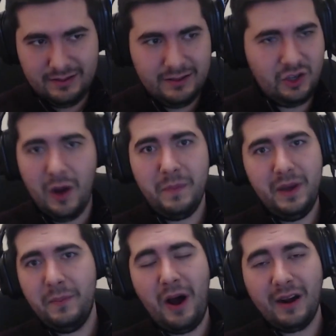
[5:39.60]

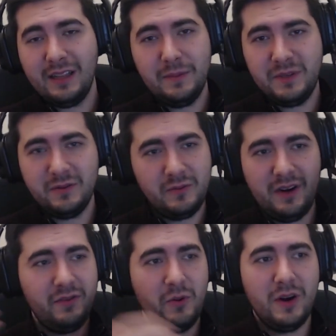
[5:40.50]
zombie apocalypse,
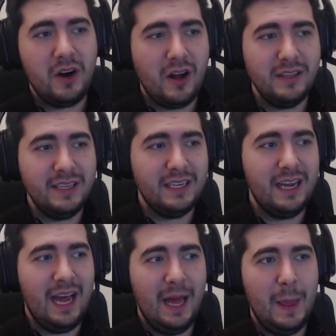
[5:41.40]
whatever you want to call it,
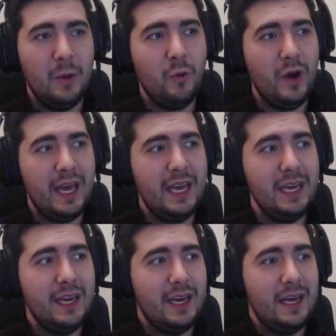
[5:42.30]
and the way